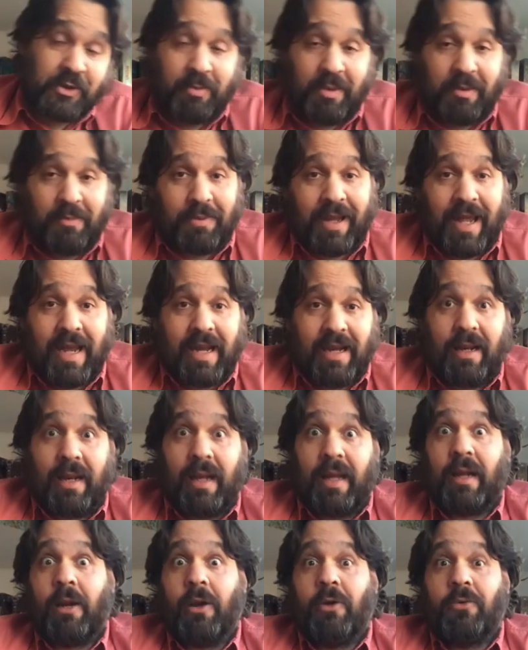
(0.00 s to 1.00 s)
be played,
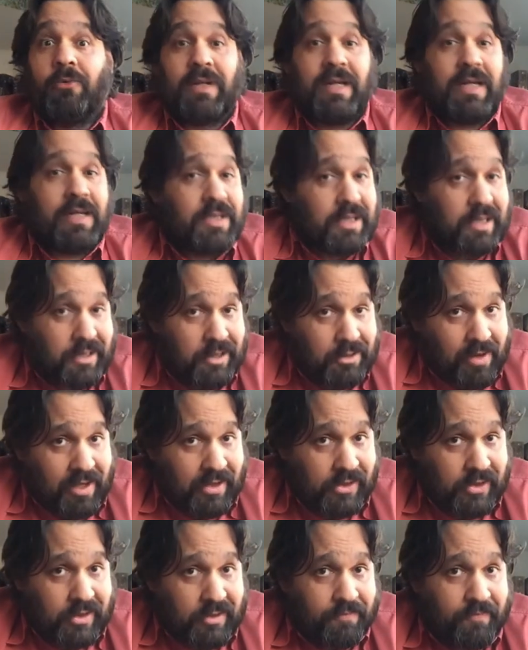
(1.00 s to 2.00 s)
let alone teach it to
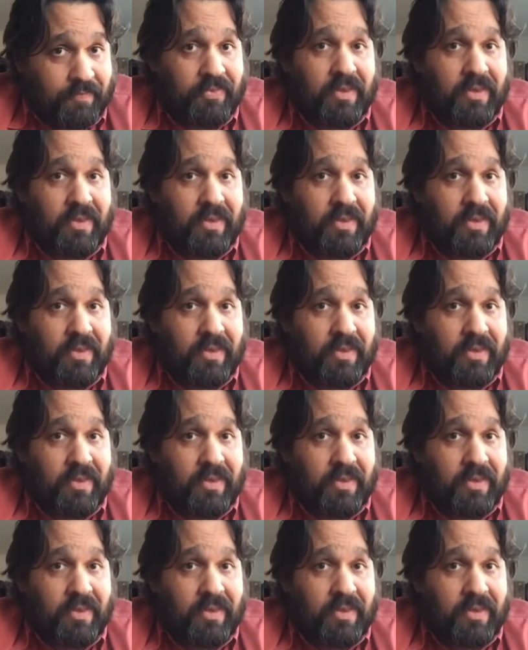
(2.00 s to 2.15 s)
us.